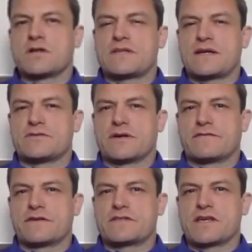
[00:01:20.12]
doubt around
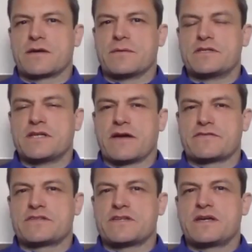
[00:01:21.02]
fixed income ETFs
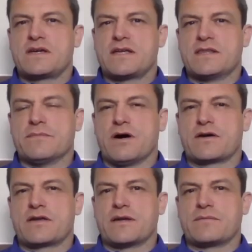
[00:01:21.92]
in the
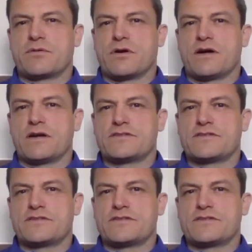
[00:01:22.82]
market prior